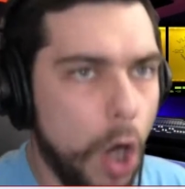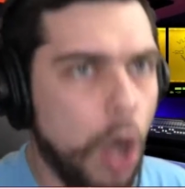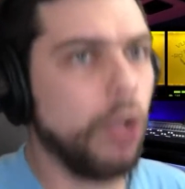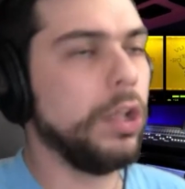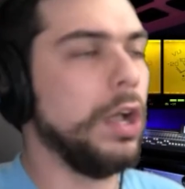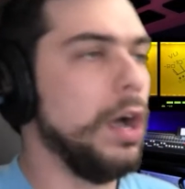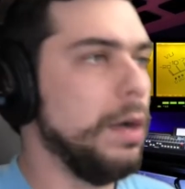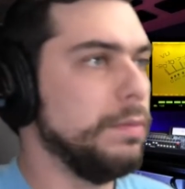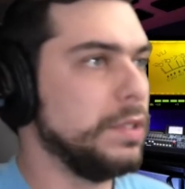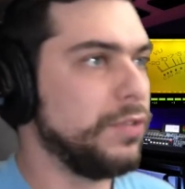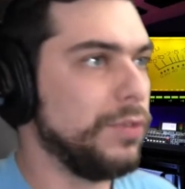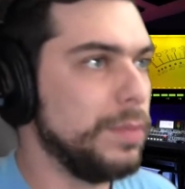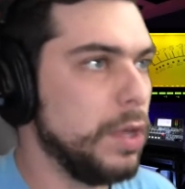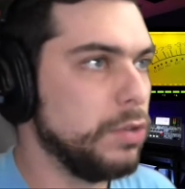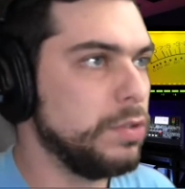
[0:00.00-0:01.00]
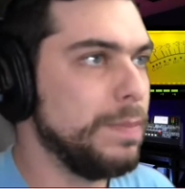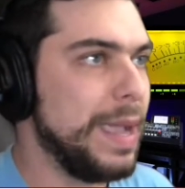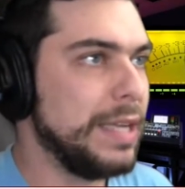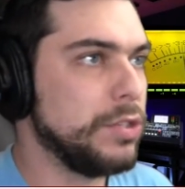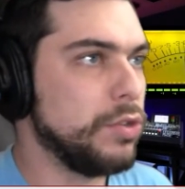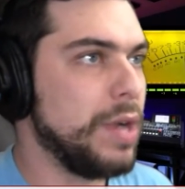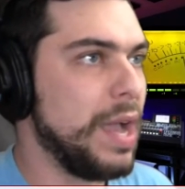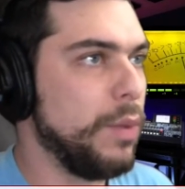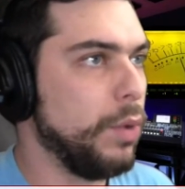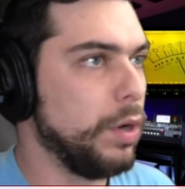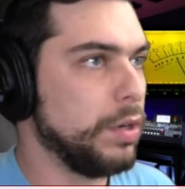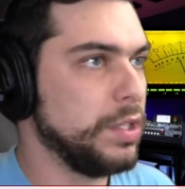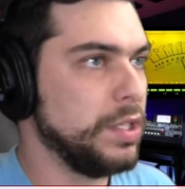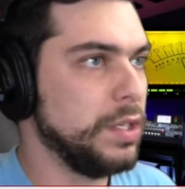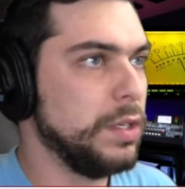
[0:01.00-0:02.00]
all comes from those major
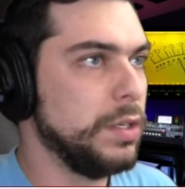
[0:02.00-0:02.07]
networks.